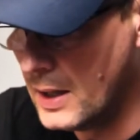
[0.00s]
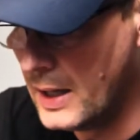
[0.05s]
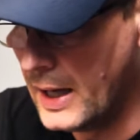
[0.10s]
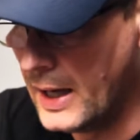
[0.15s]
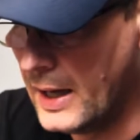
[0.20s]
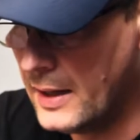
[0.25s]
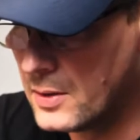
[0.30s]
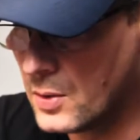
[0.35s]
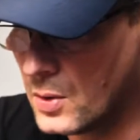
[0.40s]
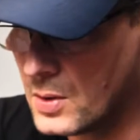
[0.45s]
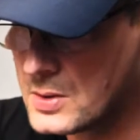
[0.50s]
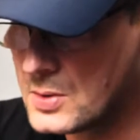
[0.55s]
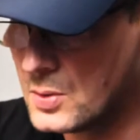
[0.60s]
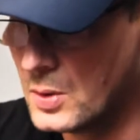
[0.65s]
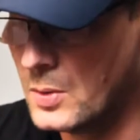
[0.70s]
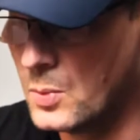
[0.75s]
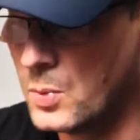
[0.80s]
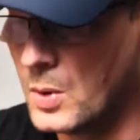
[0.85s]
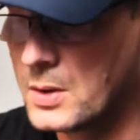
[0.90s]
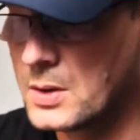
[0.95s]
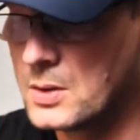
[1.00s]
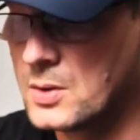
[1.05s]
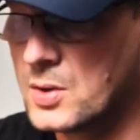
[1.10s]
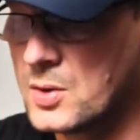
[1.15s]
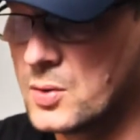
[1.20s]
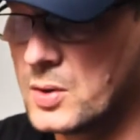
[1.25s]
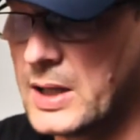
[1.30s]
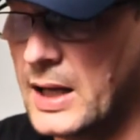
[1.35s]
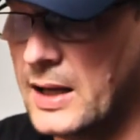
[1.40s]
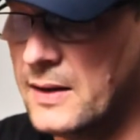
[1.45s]
And also a
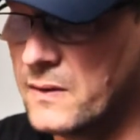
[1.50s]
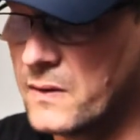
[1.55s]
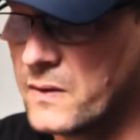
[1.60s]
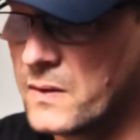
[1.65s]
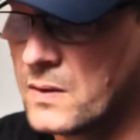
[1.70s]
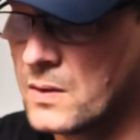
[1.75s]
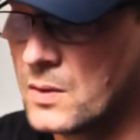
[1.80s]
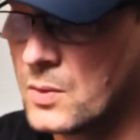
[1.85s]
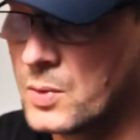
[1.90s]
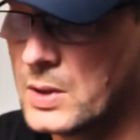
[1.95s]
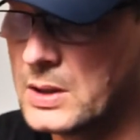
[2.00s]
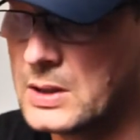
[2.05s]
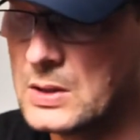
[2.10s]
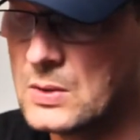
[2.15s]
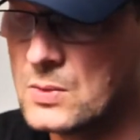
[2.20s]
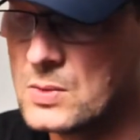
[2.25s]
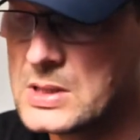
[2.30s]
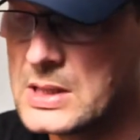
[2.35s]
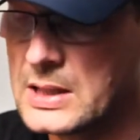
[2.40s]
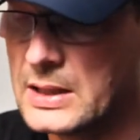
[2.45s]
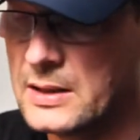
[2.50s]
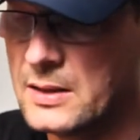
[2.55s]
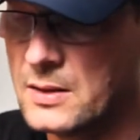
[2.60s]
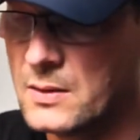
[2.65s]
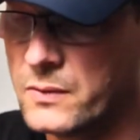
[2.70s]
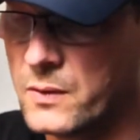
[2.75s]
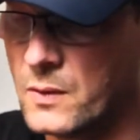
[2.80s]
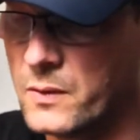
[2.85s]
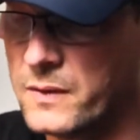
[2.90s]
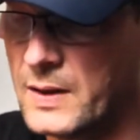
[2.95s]
1/10 reducing here
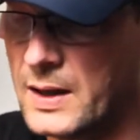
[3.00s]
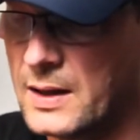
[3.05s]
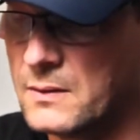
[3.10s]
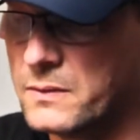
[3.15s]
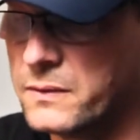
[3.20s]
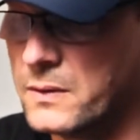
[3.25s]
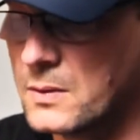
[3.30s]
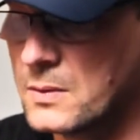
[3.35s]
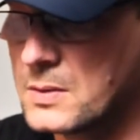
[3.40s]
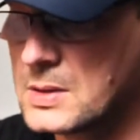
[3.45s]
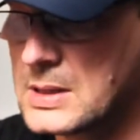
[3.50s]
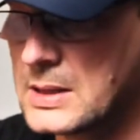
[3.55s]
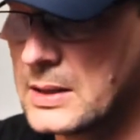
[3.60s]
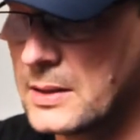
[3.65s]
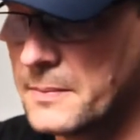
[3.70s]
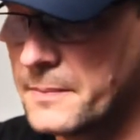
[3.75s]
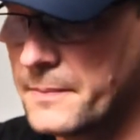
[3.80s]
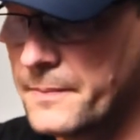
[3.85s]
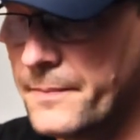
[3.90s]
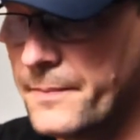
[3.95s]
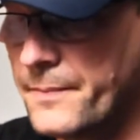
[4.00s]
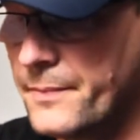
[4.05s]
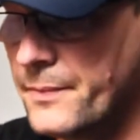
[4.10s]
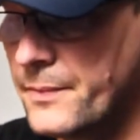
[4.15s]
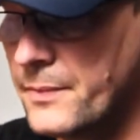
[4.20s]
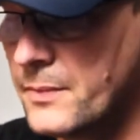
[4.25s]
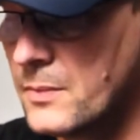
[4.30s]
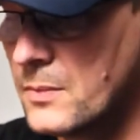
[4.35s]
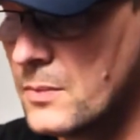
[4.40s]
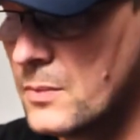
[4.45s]
for fine focusing.
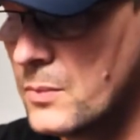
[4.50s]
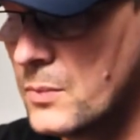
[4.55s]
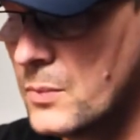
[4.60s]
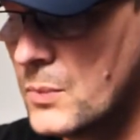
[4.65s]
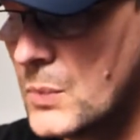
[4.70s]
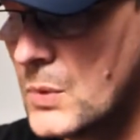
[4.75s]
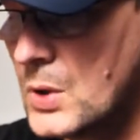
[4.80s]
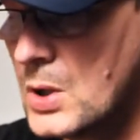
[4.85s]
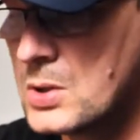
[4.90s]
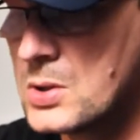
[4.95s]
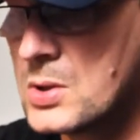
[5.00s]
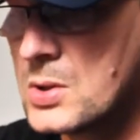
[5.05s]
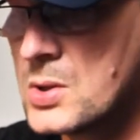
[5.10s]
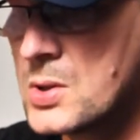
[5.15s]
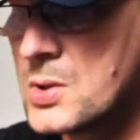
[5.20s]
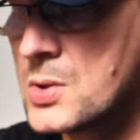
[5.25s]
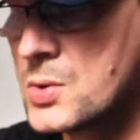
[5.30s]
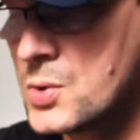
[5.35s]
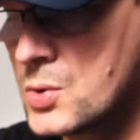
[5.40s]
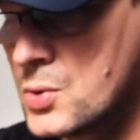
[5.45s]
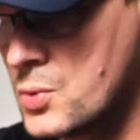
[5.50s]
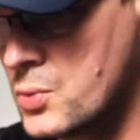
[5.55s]
This is